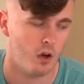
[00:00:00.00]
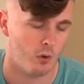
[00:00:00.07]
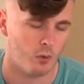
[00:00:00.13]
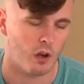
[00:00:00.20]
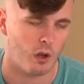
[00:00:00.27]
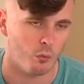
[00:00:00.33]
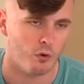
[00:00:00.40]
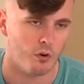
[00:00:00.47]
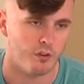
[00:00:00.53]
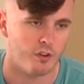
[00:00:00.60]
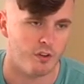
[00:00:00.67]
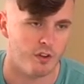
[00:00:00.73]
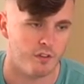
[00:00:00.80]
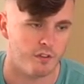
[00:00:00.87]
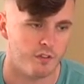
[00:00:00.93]
Well, I would
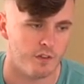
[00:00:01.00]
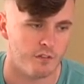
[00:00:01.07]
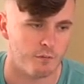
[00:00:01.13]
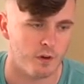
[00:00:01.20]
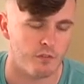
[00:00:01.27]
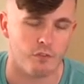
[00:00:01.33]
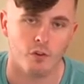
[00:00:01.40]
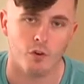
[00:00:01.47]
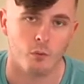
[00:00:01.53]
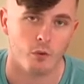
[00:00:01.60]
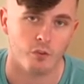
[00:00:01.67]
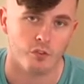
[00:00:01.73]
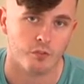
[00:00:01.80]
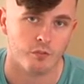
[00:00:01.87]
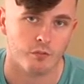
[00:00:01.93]
if my foot
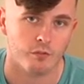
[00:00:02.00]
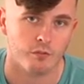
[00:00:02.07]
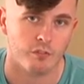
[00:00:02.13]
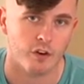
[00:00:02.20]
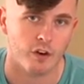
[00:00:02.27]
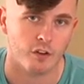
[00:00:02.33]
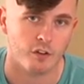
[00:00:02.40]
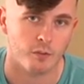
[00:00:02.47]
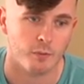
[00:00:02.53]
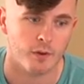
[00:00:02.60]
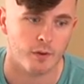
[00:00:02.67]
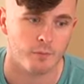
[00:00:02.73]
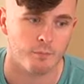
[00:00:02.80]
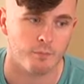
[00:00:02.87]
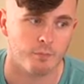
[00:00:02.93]
wasn't fucked,
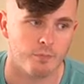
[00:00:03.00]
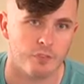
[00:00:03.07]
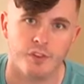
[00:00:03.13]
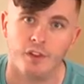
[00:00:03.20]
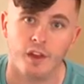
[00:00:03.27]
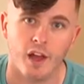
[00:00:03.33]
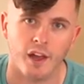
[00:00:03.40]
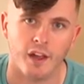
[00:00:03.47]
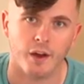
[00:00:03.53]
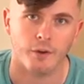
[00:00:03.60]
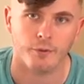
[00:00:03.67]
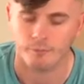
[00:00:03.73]
but hey ho.